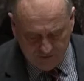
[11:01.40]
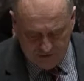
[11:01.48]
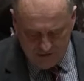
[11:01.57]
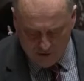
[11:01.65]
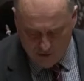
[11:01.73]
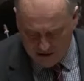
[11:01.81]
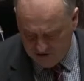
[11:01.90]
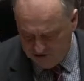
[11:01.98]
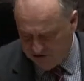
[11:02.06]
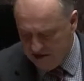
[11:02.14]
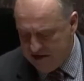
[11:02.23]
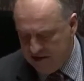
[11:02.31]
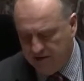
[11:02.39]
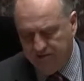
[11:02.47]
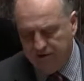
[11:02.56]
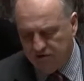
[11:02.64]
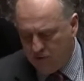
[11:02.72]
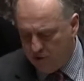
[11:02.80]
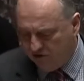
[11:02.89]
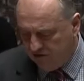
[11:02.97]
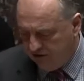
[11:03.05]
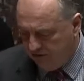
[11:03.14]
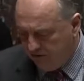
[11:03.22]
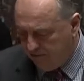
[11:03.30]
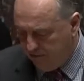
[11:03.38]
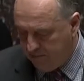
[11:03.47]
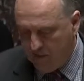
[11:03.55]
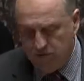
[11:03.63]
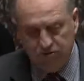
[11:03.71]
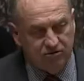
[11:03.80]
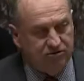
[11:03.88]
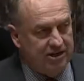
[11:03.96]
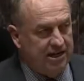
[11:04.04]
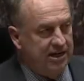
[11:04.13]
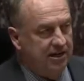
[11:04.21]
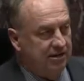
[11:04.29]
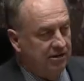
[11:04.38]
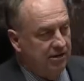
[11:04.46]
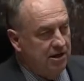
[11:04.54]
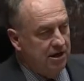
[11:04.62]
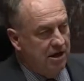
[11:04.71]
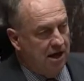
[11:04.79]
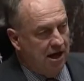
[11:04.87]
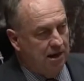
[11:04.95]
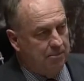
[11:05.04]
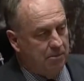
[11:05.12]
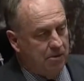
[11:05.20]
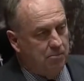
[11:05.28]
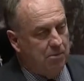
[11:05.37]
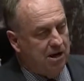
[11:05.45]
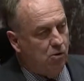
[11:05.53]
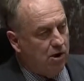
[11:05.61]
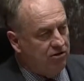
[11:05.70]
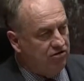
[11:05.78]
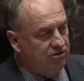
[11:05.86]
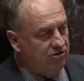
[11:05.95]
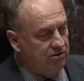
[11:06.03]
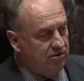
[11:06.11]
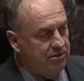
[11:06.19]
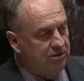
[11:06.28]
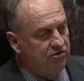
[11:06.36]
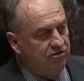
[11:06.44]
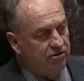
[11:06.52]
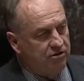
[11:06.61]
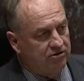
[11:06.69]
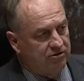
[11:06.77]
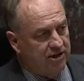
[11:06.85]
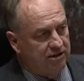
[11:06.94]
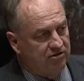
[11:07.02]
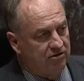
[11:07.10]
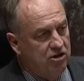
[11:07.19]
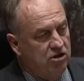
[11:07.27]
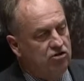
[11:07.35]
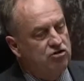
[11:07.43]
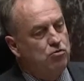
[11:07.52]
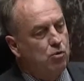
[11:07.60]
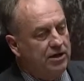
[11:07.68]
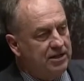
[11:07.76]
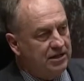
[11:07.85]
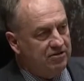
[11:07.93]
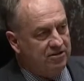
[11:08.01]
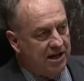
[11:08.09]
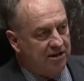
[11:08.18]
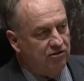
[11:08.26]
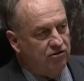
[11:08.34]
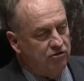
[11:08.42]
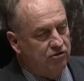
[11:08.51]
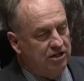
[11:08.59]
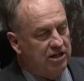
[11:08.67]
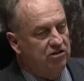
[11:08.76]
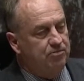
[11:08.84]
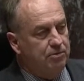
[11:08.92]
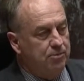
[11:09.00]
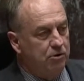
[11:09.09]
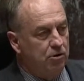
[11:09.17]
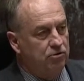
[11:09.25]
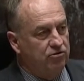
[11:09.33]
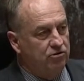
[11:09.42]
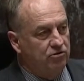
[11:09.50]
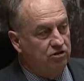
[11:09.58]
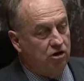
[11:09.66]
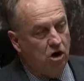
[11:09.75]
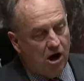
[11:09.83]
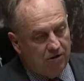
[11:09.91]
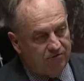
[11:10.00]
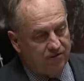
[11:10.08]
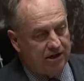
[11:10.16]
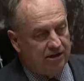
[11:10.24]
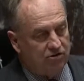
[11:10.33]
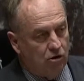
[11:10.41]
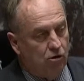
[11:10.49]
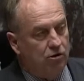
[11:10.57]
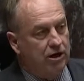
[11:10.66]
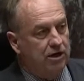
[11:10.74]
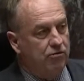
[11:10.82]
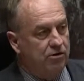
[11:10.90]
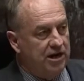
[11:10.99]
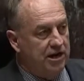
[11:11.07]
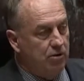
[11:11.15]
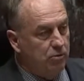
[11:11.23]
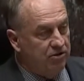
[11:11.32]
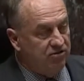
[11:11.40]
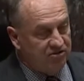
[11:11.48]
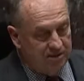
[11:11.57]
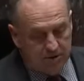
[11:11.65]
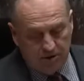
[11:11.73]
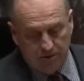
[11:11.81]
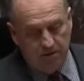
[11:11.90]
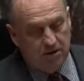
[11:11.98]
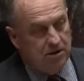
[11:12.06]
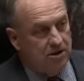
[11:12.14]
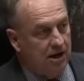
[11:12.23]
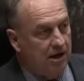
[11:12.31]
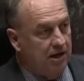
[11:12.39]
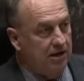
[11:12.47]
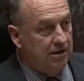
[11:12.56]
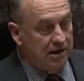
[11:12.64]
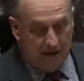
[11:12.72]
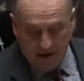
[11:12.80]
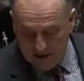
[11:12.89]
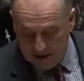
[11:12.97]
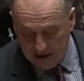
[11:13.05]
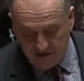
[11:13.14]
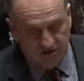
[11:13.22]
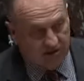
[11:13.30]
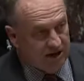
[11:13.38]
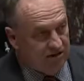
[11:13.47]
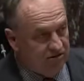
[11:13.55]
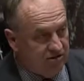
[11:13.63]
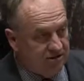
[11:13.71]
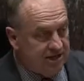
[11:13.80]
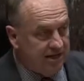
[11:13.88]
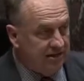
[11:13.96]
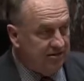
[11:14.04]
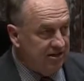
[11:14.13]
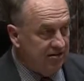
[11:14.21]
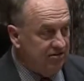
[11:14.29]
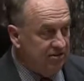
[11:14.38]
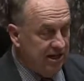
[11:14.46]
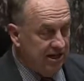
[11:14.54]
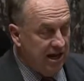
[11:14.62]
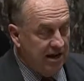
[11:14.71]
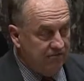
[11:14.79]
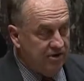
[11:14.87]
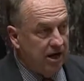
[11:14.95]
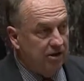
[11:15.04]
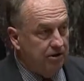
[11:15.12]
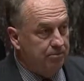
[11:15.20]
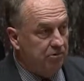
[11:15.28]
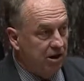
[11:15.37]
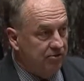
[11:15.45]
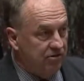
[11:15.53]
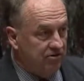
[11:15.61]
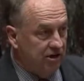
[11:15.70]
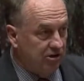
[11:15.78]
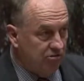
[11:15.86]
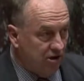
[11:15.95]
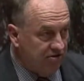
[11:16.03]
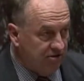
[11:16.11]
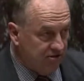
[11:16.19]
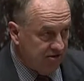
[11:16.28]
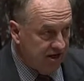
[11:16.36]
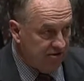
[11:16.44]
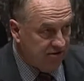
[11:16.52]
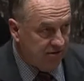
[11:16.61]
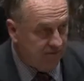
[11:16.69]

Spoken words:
two more questions. The first question is the proposals here. My question to the minister is this: to what extent do these proposals conflict or agree with similar legislation that exists in every other province across this nation?